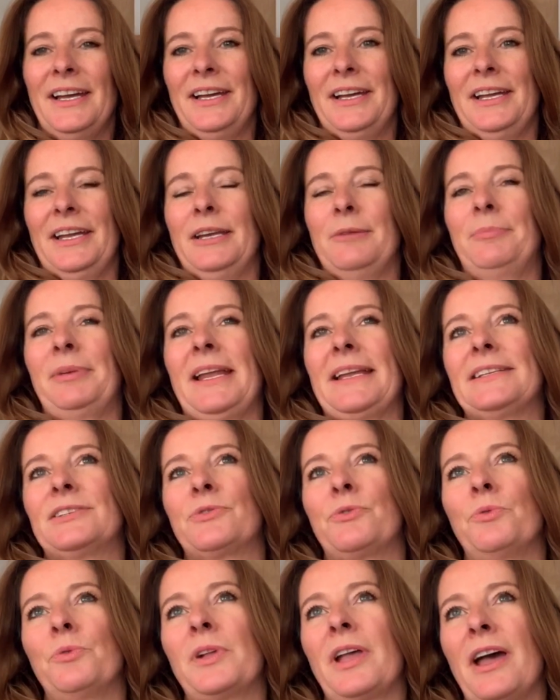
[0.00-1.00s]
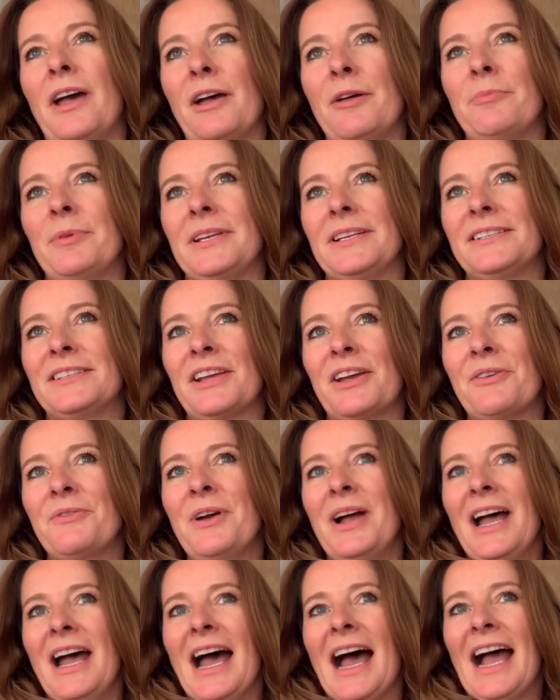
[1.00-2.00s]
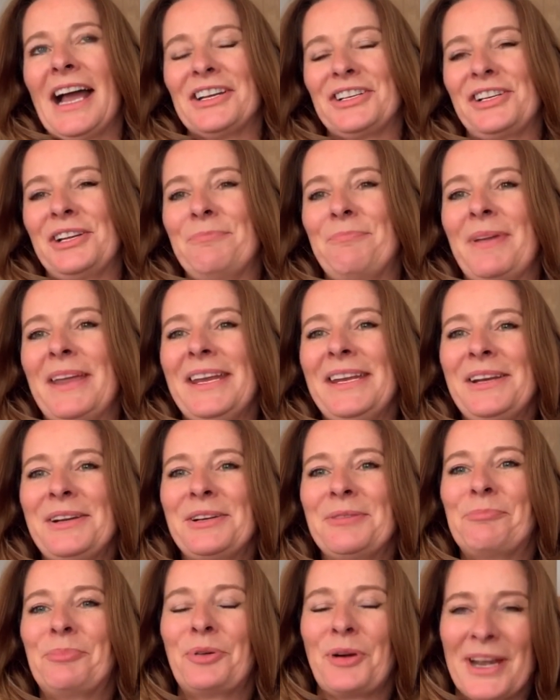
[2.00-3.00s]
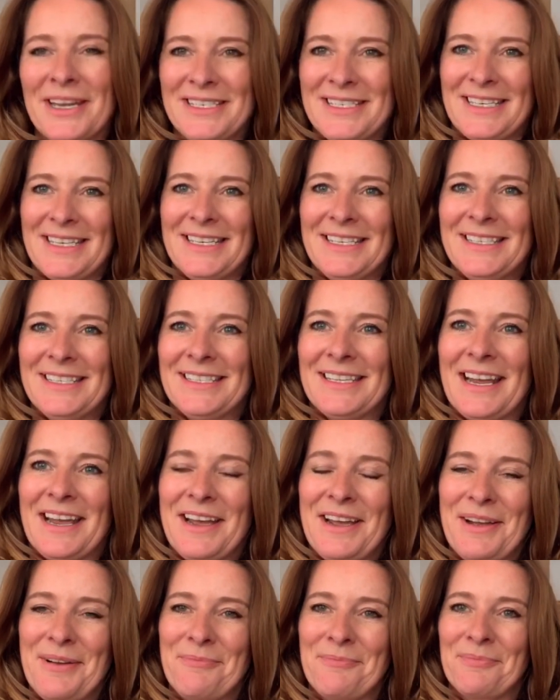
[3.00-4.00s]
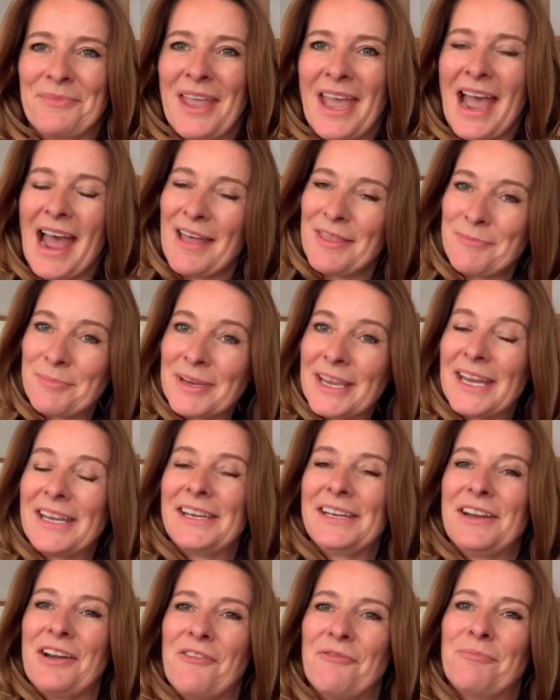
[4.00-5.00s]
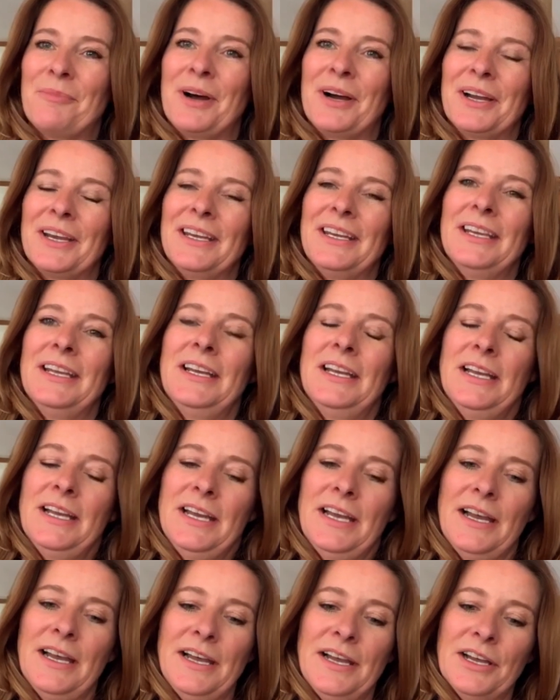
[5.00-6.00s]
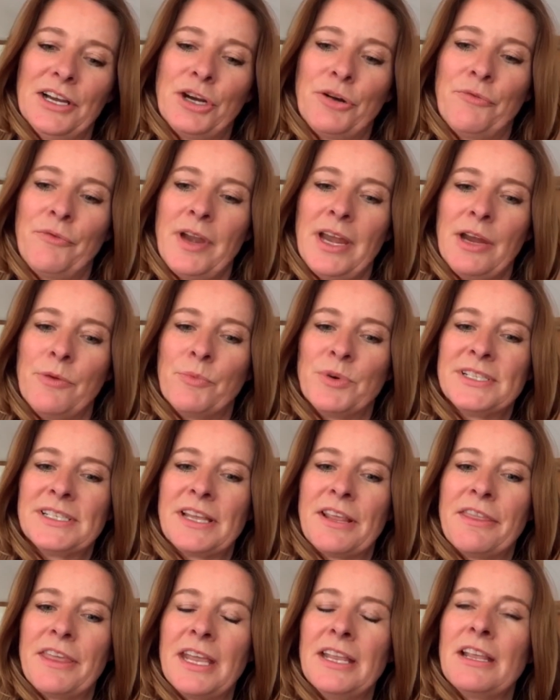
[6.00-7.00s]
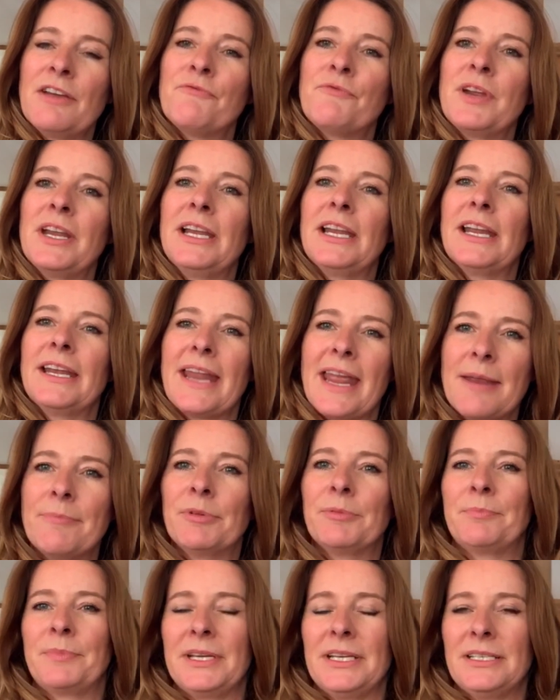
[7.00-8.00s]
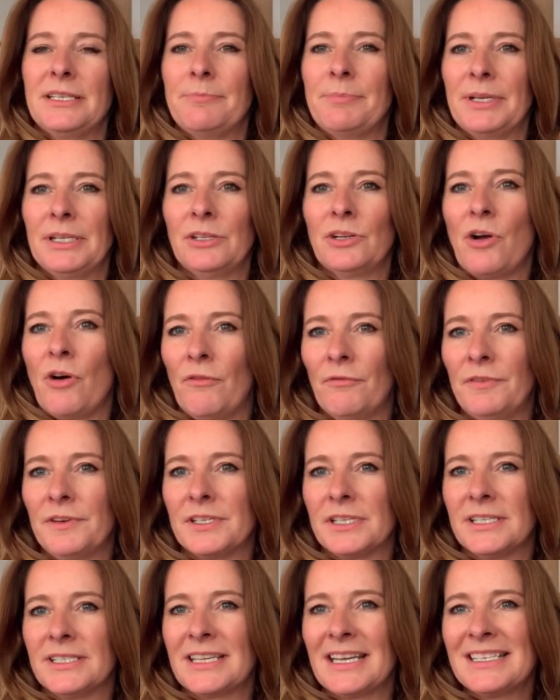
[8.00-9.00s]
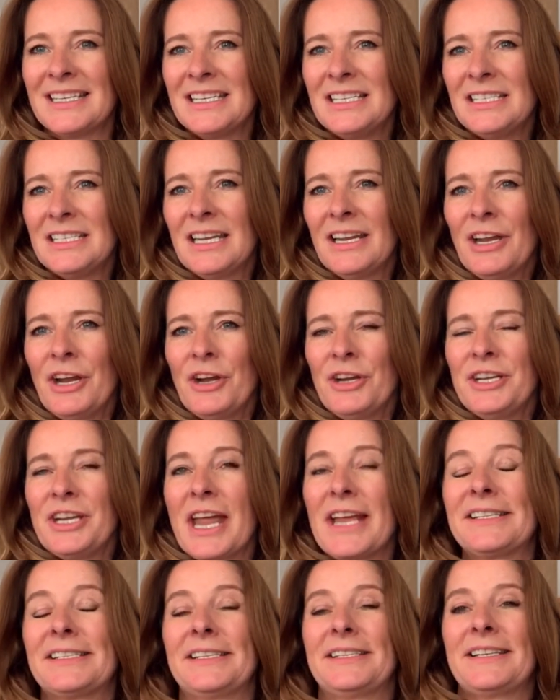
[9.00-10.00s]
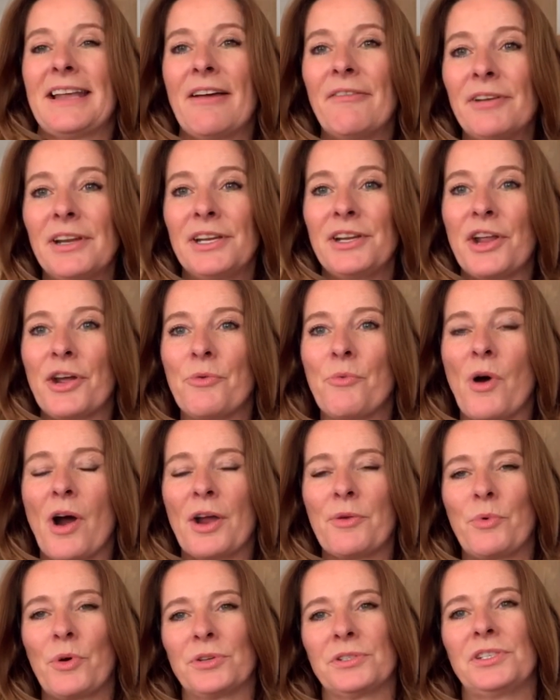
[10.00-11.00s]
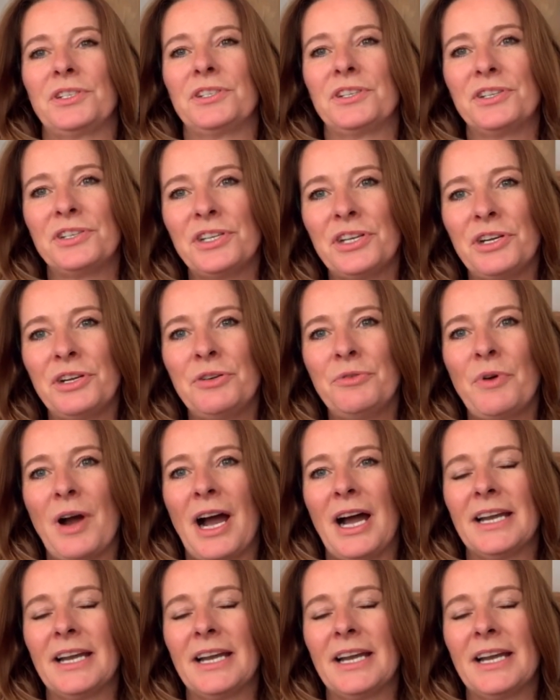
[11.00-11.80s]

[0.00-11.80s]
in a place called Kirby. So actually being an apprentice at the beginning of my career was the thing that really enabled me to build confidence. I didn't necessarily know what I wanted to do.